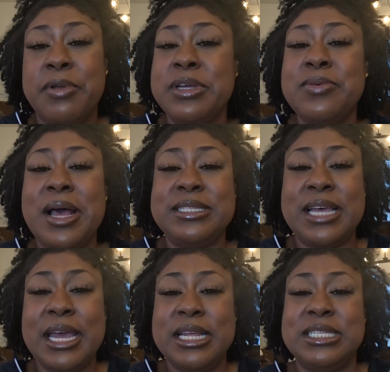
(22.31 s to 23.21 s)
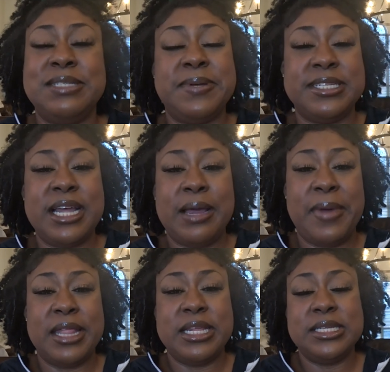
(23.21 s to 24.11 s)
And the reason why I say this is because think
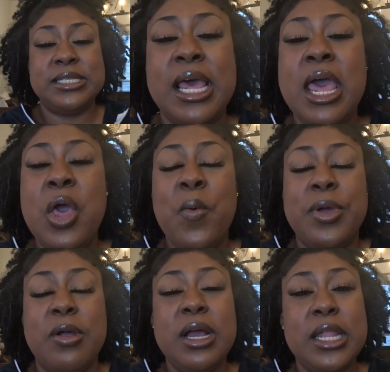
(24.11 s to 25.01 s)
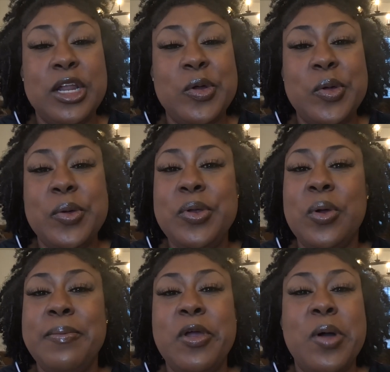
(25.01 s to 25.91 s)
about this. When you're in clinical, you're
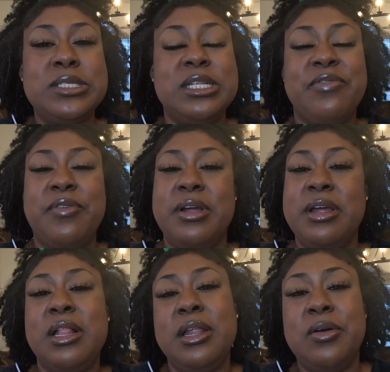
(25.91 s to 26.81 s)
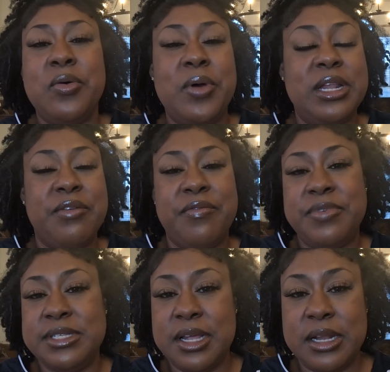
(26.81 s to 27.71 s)
going to be going to different clinical at different
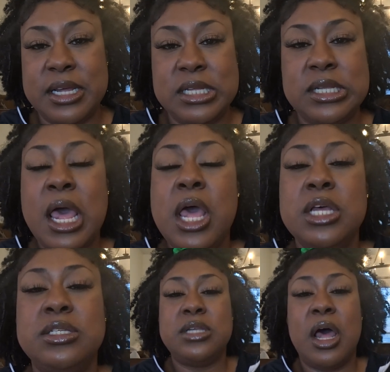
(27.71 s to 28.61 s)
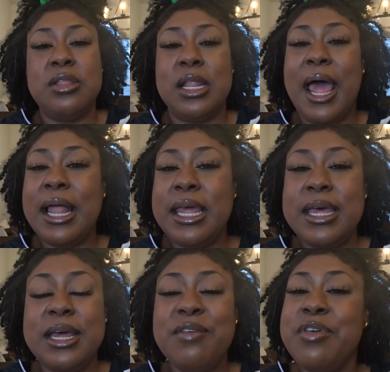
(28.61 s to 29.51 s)
facilities. So the
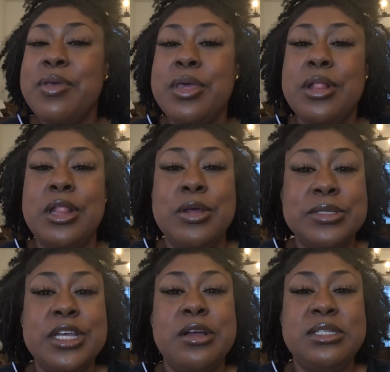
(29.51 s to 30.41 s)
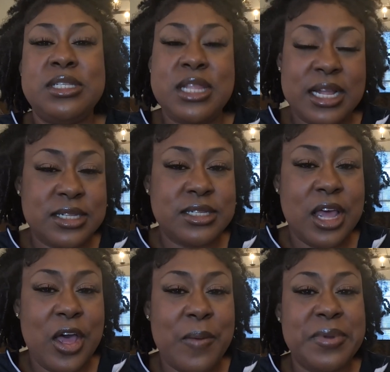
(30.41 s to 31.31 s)
likelihood of you losing your
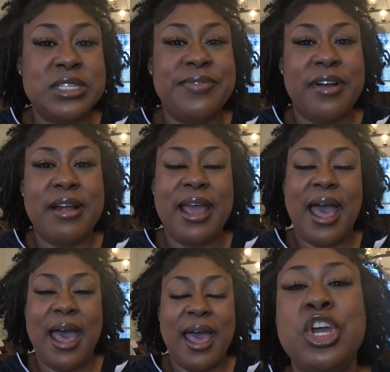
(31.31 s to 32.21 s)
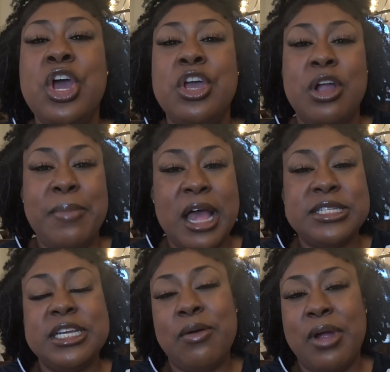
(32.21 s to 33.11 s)
stethoscope is very high. You're
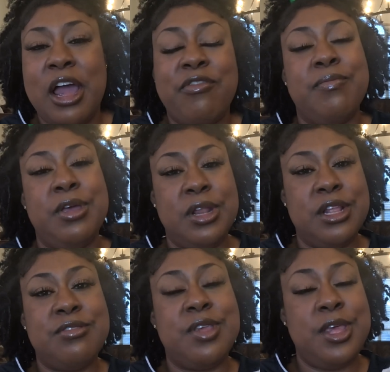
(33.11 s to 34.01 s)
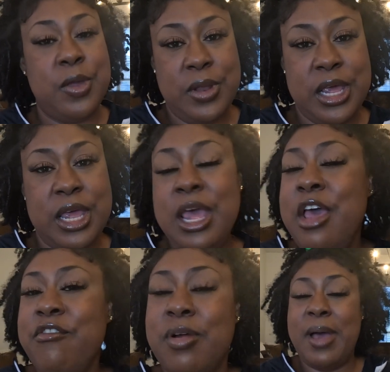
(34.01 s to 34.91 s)
bouncing around from unit to unit,
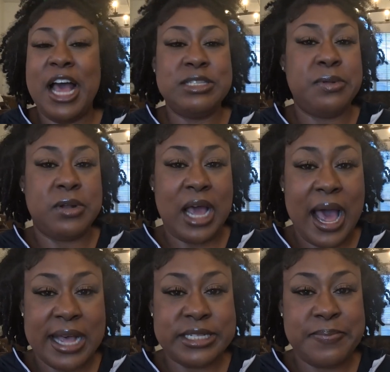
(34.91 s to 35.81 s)
from hospital to hospital.